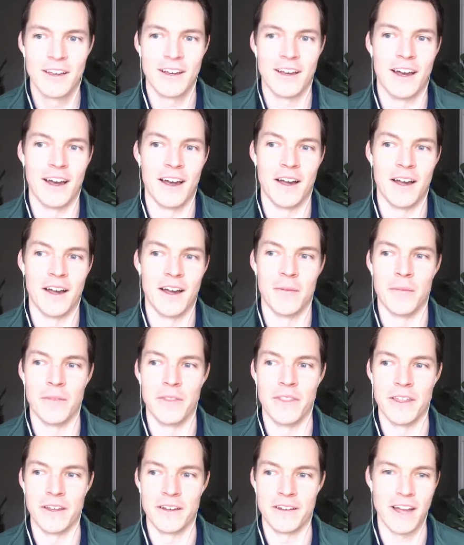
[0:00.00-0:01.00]
um,
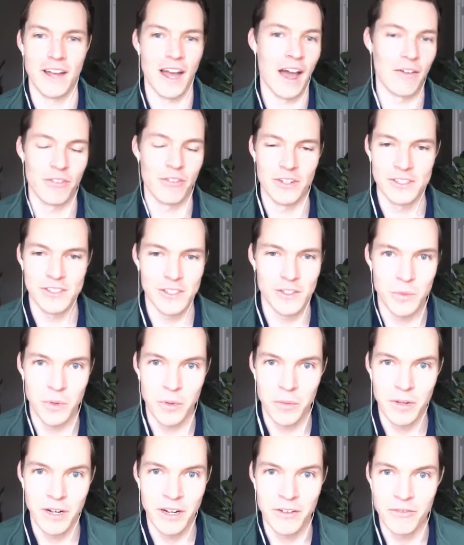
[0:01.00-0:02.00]
the conferences
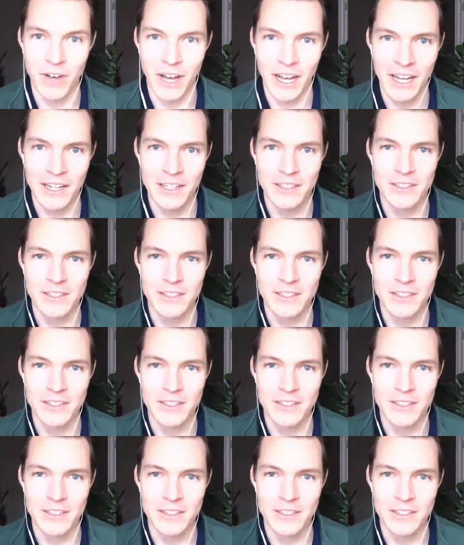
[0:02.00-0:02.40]
we've been invited